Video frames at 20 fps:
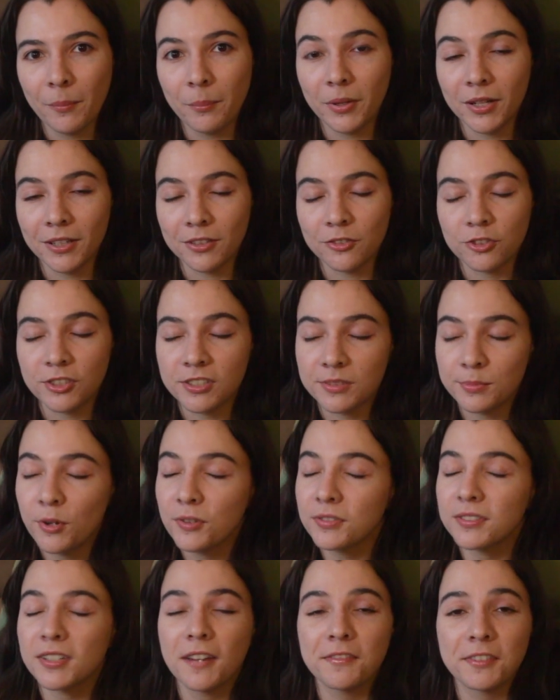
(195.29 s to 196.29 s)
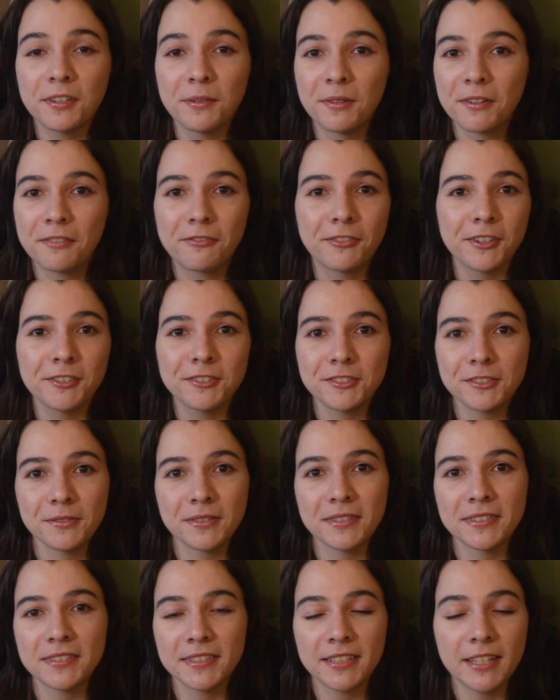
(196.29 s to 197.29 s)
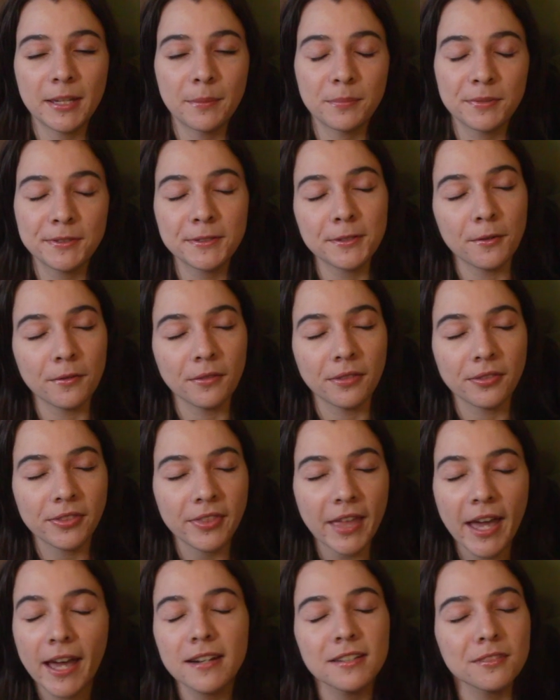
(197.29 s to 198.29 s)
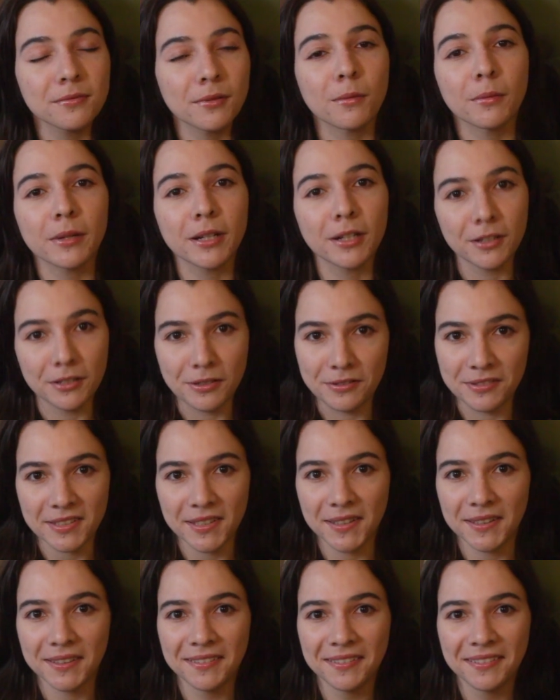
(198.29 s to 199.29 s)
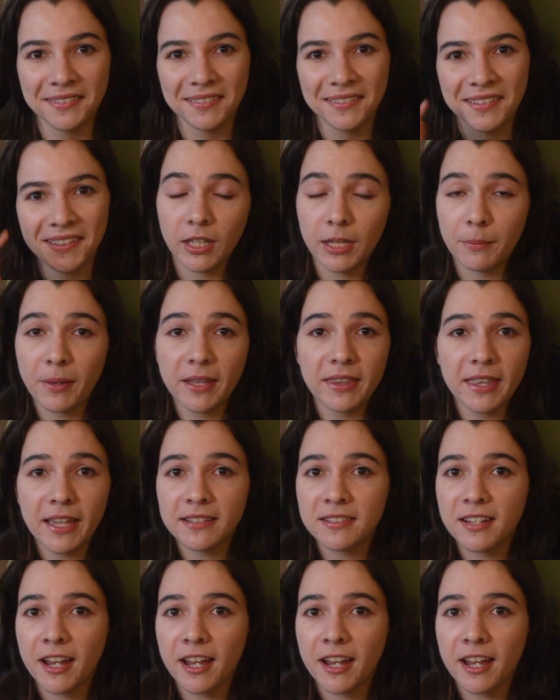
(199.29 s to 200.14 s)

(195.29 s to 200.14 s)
but she's most often referred to as Skip, so that is what we are using. And by that